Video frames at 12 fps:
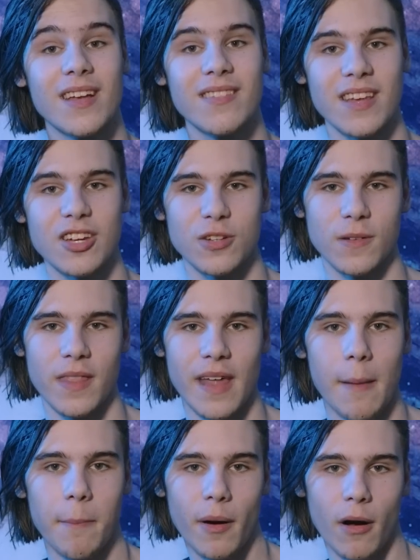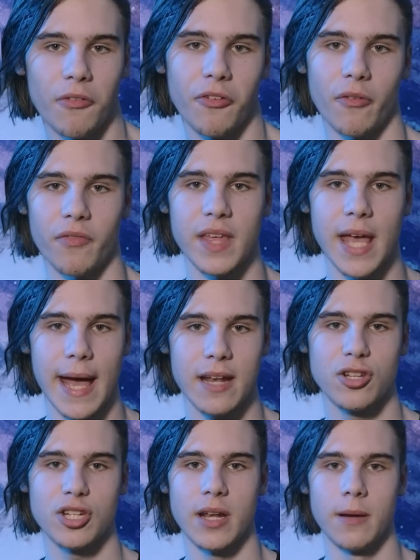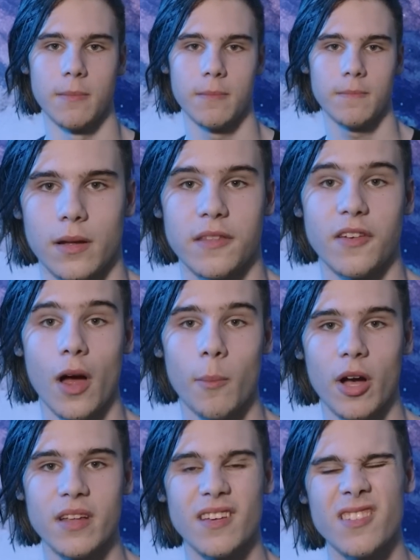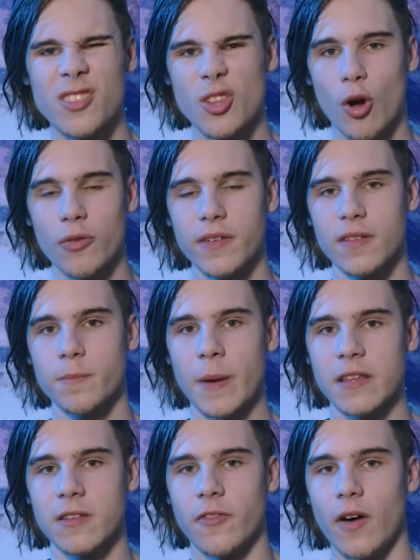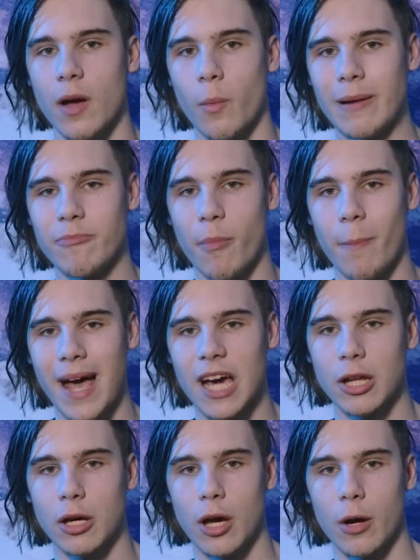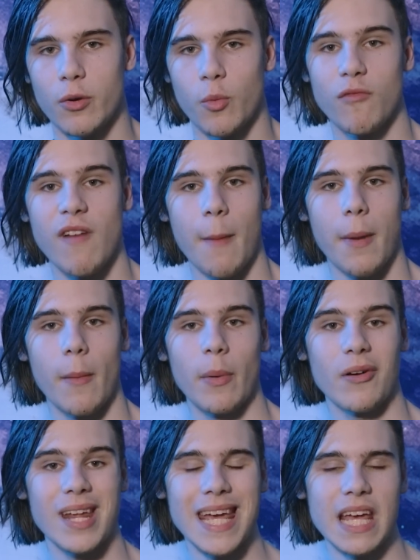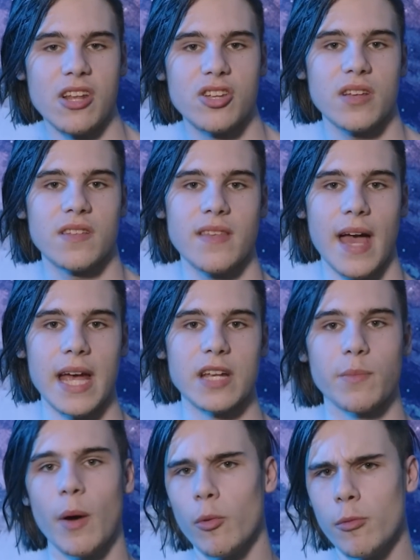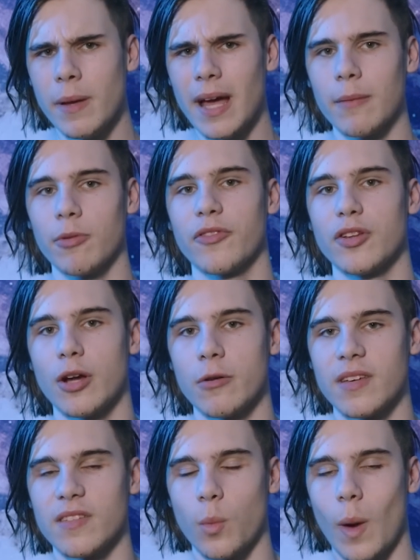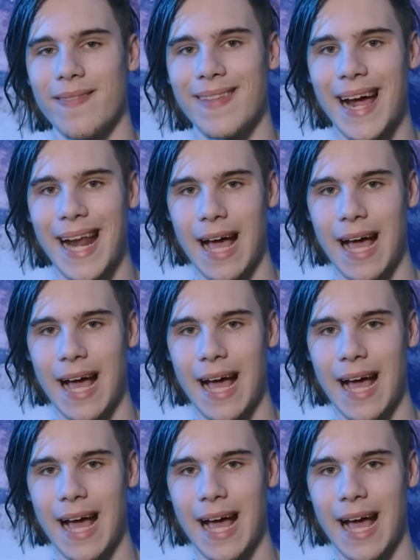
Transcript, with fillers: condition that part of the engine. The timeline does not specify when propellant load will wrap up on each stage, but we'll be able to notice when that